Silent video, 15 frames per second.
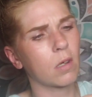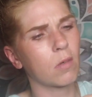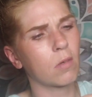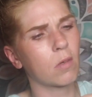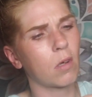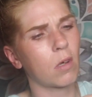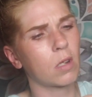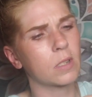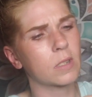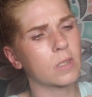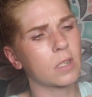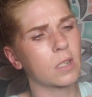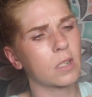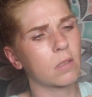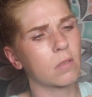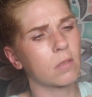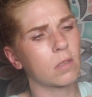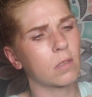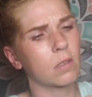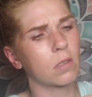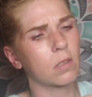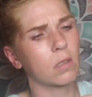Oh, God, it's going to...
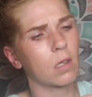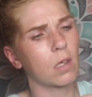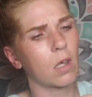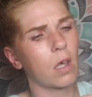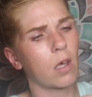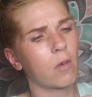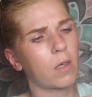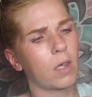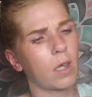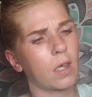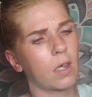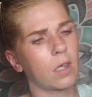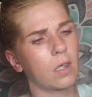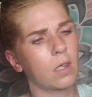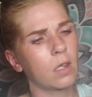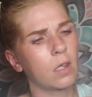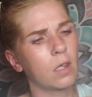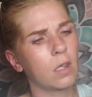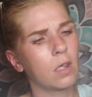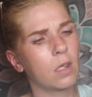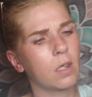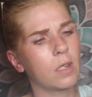Okay.
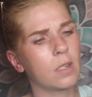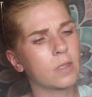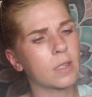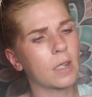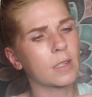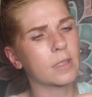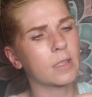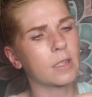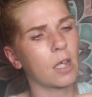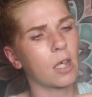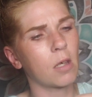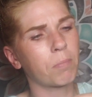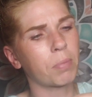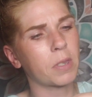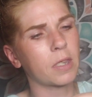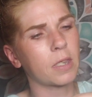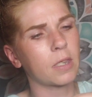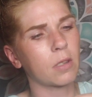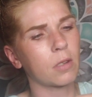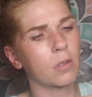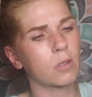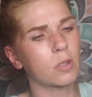It doesn't
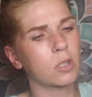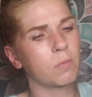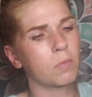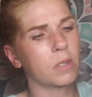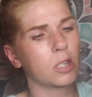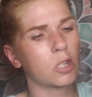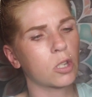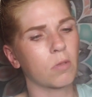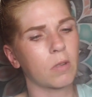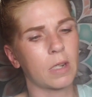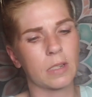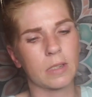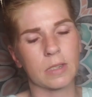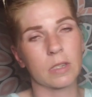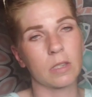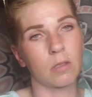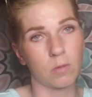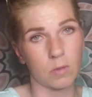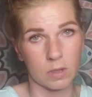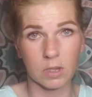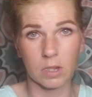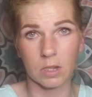appear to be
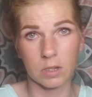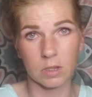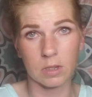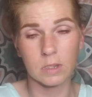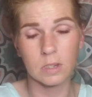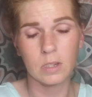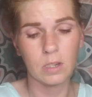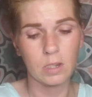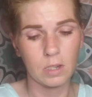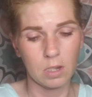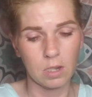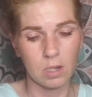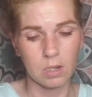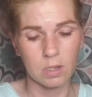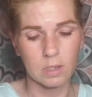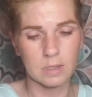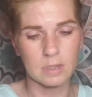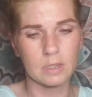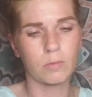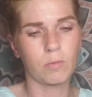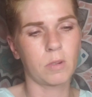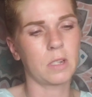translucent. This
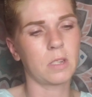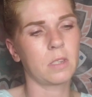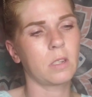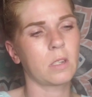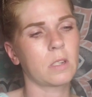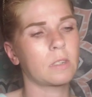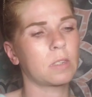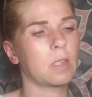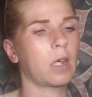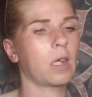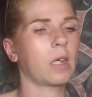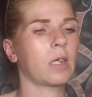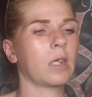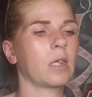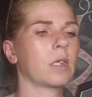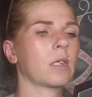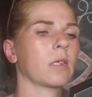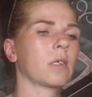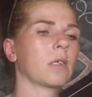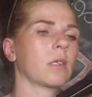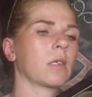is what it looks like.